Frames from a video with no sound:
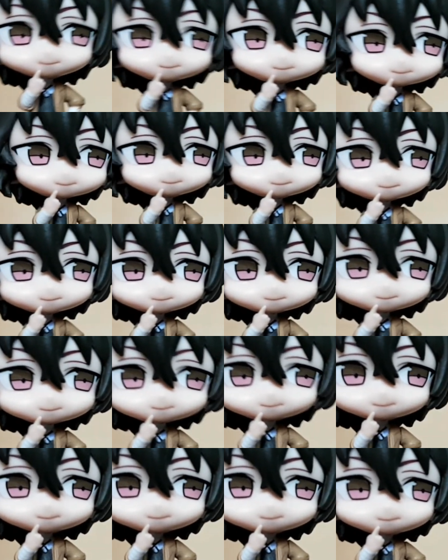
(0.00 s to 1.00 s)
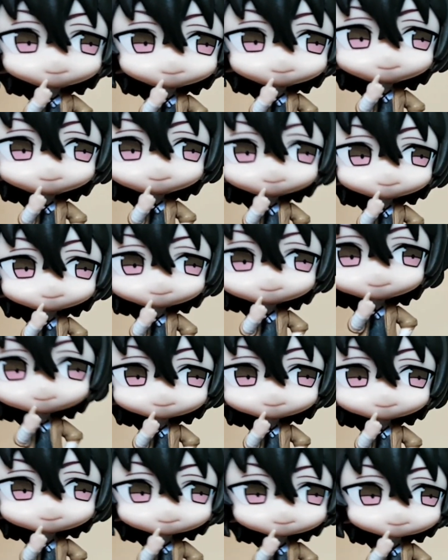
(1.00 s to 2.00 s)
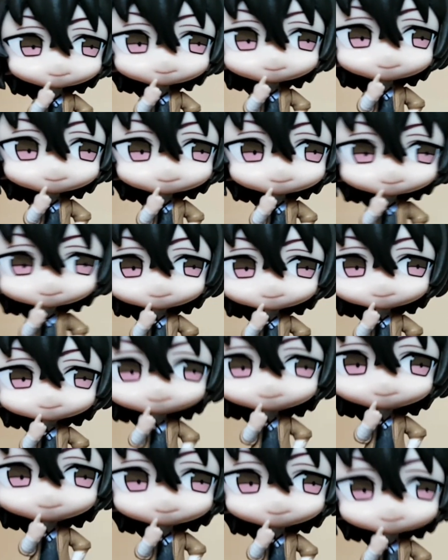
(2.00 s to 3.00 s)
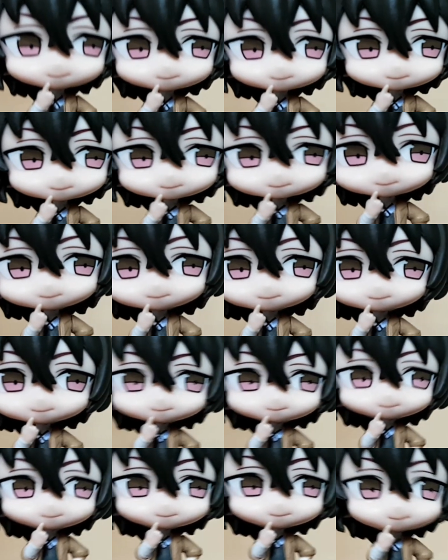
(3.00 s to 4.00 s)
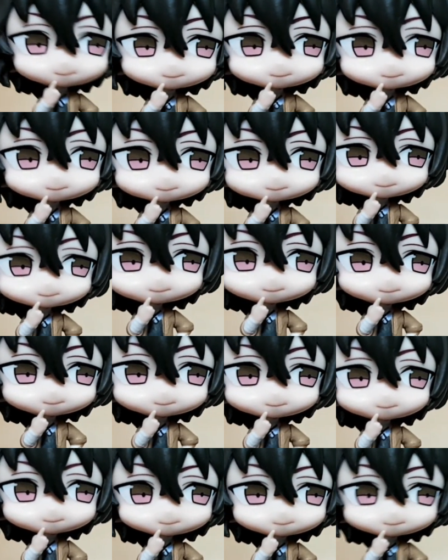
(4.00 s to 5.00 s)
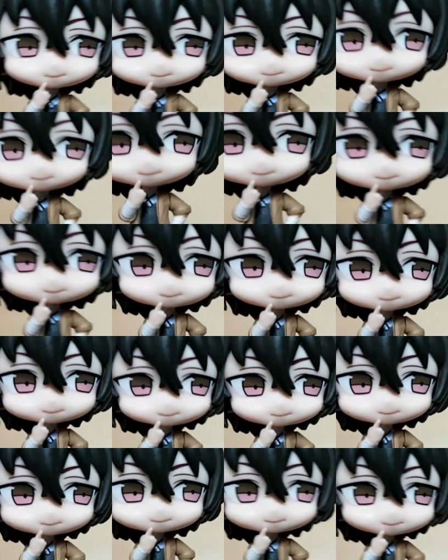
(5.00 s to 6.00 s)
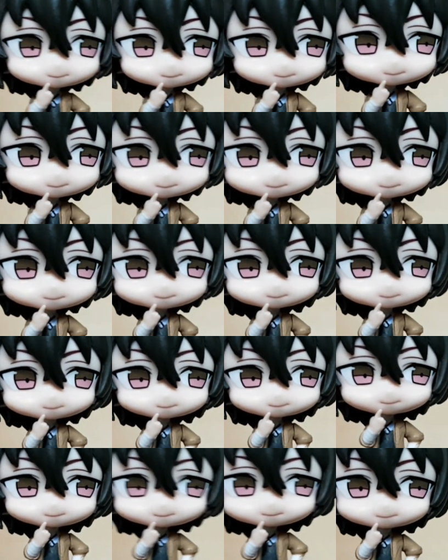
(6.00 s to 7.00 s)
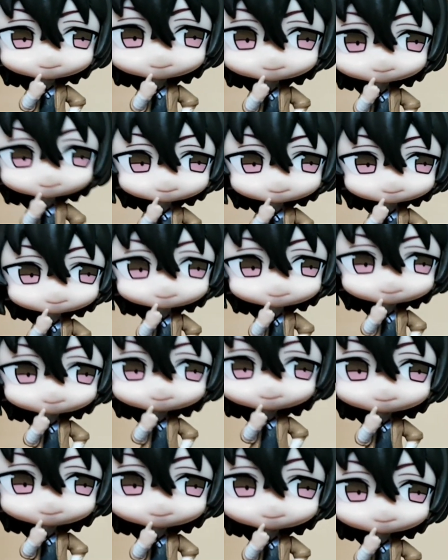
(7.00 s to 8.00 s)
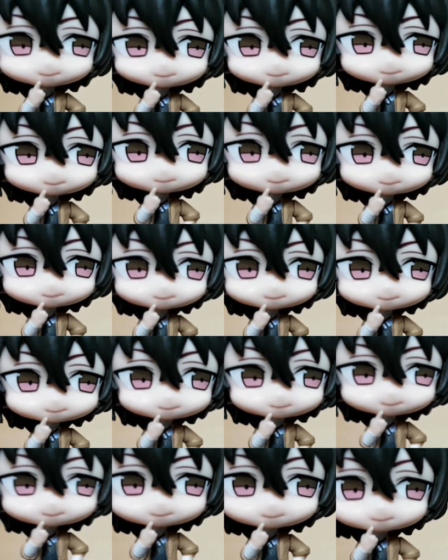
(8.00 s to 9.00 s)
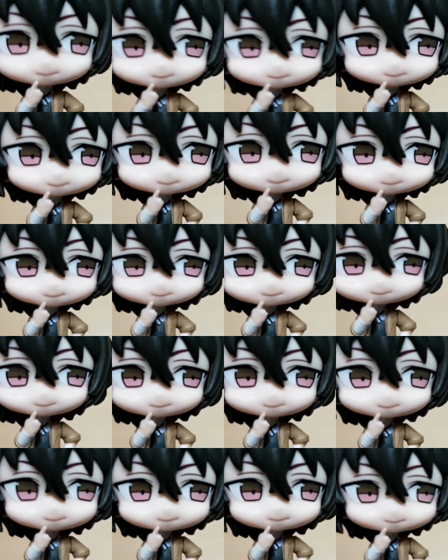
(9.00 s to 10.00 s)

yung need encouragement to be nice about it. But yun, because of the community system within Webcom,